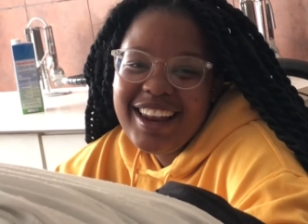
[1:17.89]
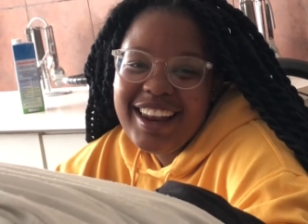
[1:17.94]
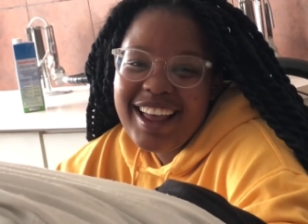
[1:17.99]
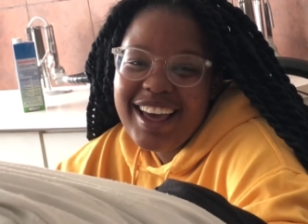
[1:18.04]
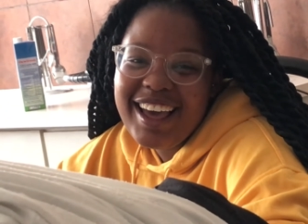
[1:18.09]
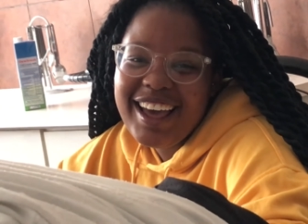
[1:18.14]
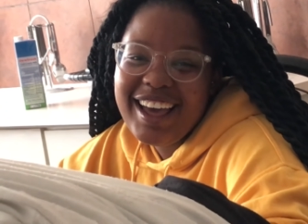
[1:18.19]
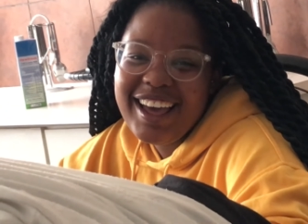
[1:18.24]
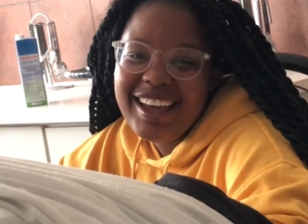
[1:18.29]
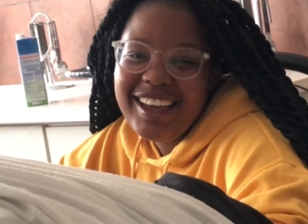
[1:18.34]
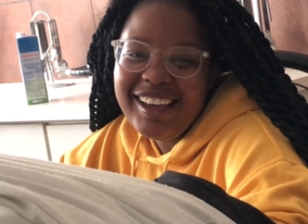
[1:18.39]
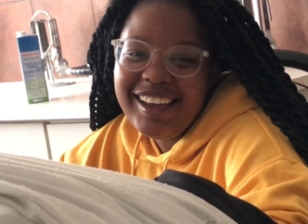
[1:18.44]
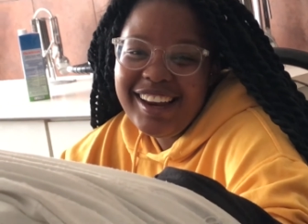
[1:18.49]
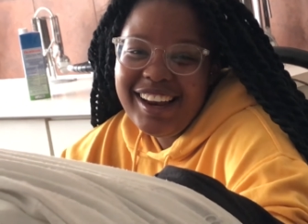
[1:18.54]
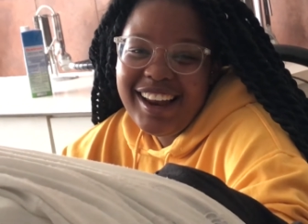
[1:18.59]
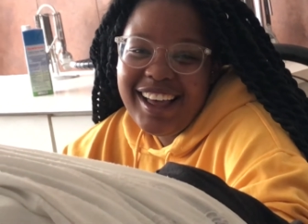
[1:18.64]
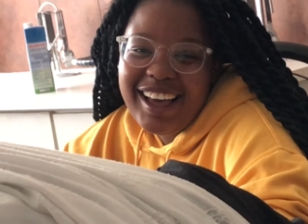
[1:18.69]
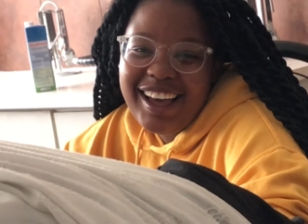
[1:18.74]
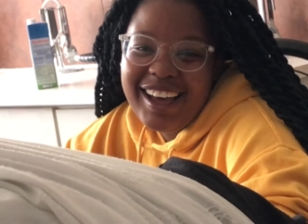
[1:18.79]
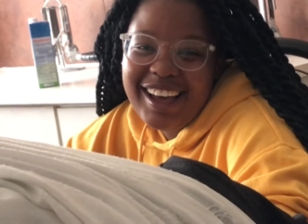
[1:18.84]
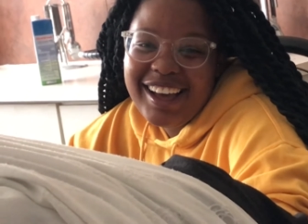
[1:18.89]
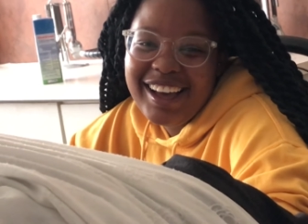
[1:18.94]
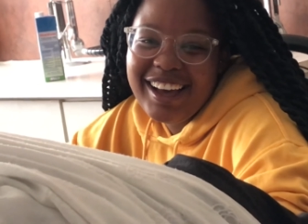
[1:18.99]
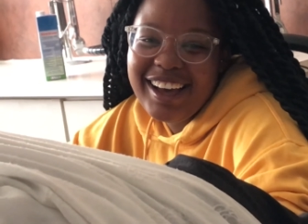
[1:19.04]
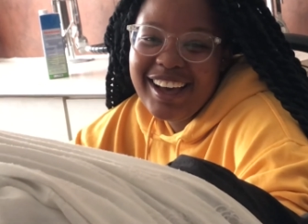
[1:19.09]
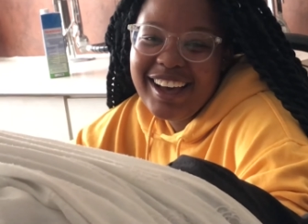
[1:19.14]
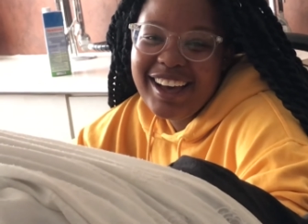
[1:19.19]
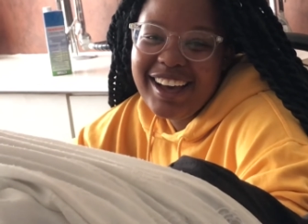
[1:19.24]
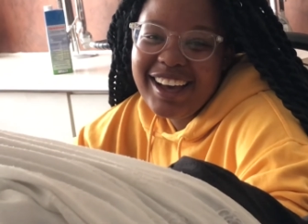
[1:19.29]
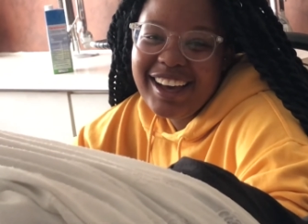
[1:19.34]
La
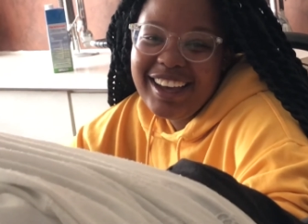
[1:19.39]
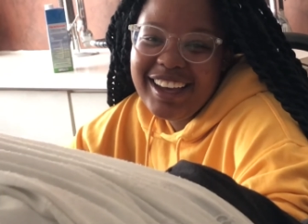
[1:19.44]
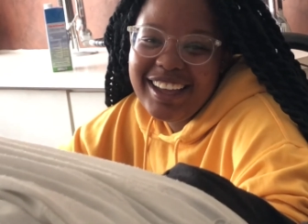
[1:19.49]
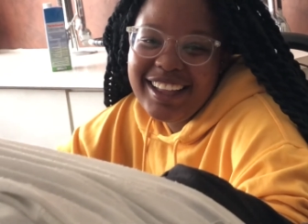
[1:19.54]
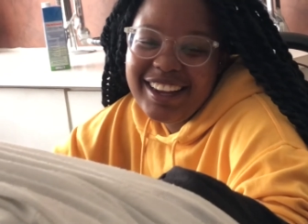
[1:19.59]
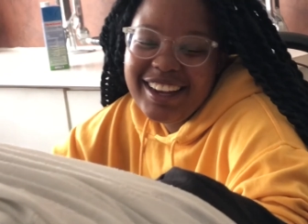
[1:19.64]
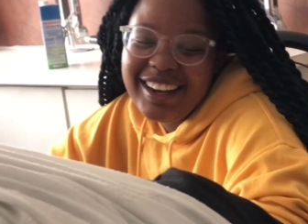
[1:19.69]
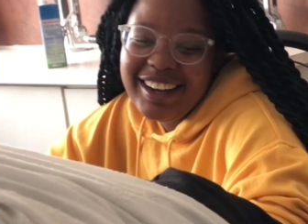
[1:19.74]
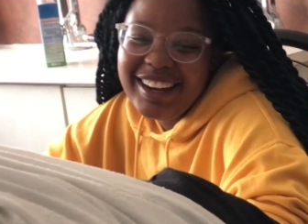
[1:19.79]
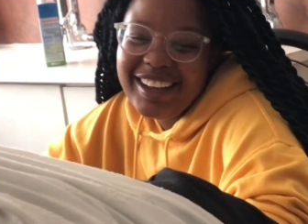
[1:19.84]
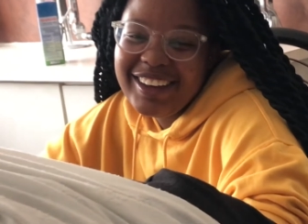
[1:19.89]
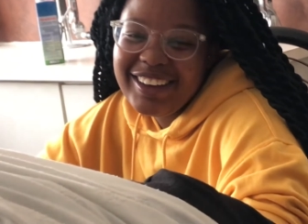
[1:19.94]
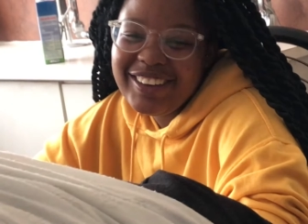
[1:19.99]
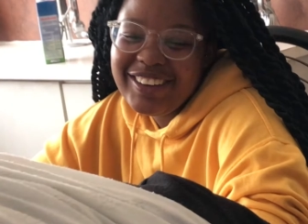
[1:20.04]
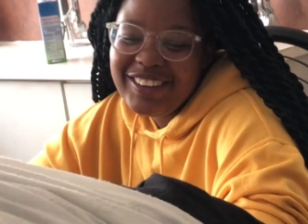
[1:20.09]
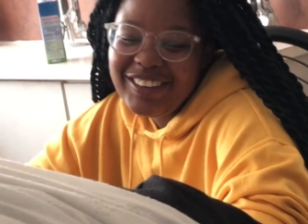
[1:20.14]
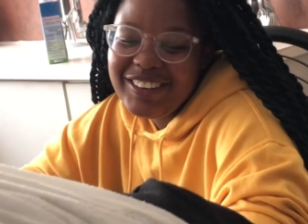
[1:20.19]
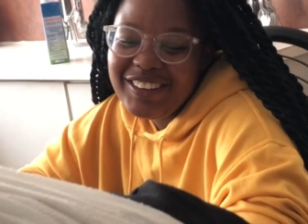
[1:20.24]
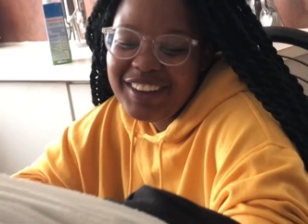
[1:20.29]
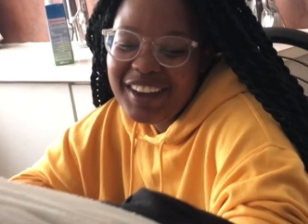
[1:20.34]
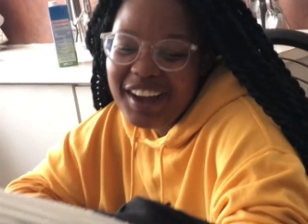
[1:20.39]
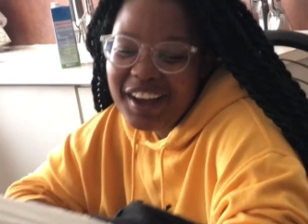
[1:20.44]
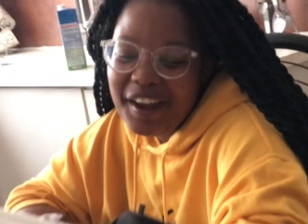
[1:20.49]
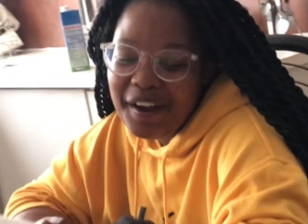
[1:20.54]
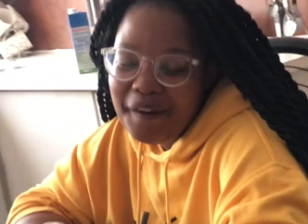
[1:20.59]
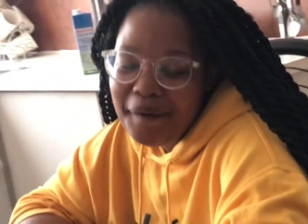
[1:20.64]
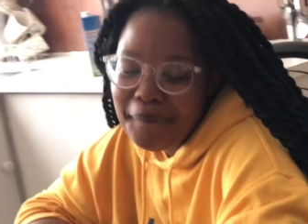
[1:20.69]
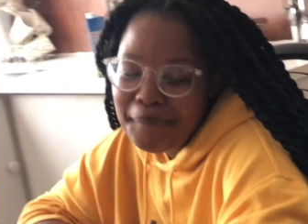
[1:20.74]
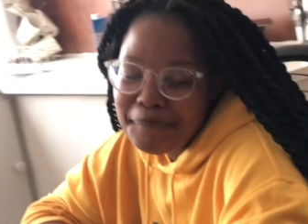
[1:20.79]
ilaha illallah.